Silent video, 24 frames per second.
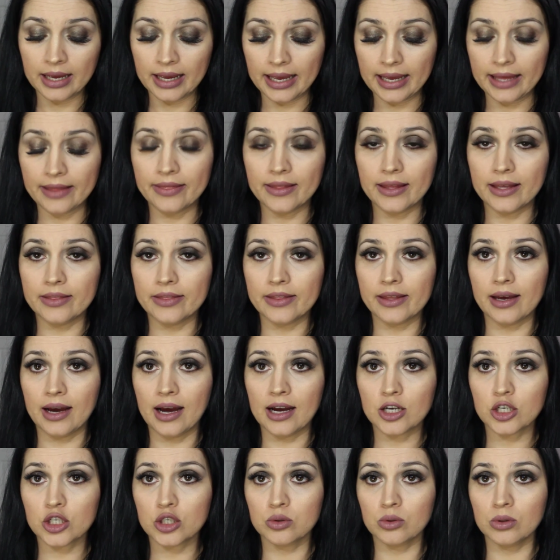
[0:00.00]
and then the
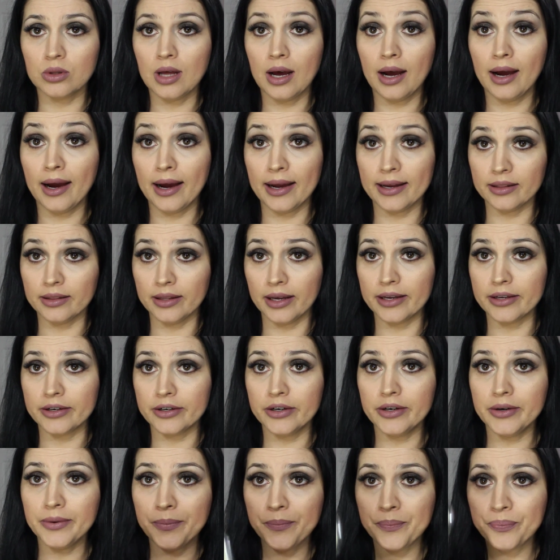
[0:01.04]
actual
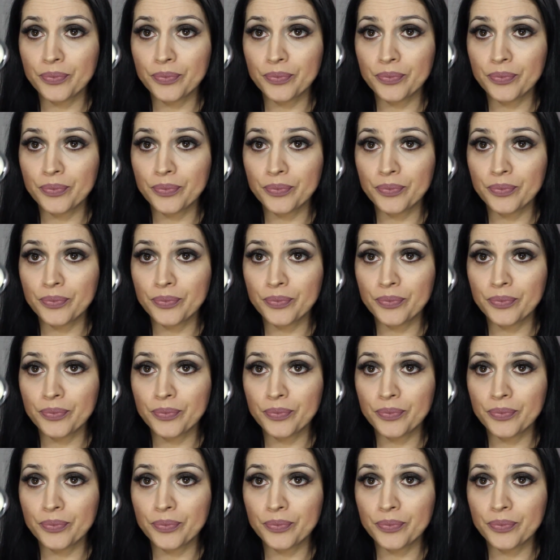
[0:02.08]
highlighter.